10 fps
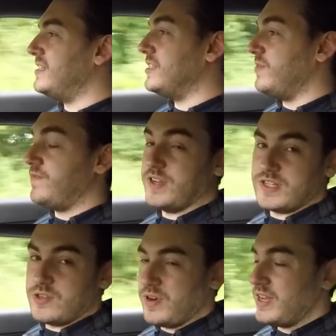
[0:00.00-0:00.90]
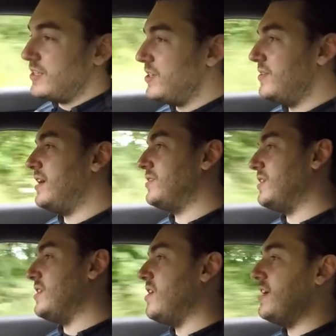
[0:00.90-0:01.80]
since we first saw it in two thousand
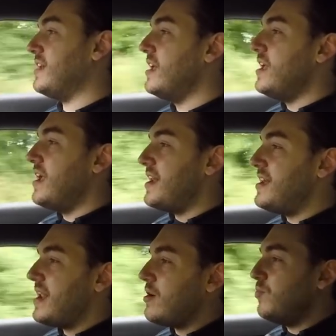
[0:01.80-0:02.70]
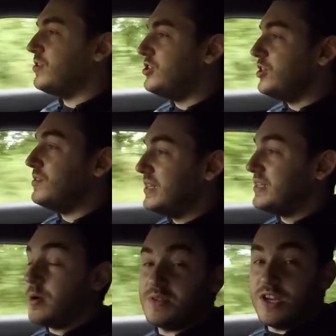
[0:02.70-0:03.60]
and nine, and now produces
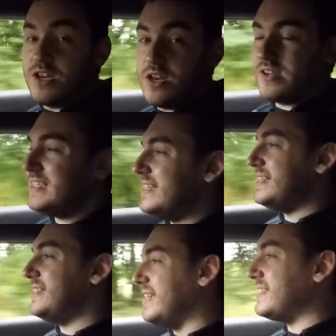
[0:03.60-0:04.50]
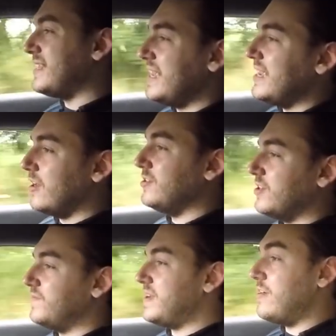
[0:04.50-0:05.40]
up to ninety-six kilos
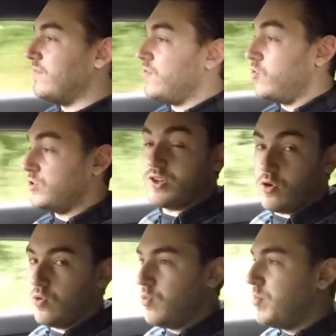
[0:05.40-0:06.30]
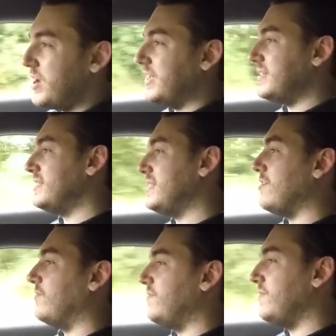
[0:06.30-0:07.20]
of downforce all by itself.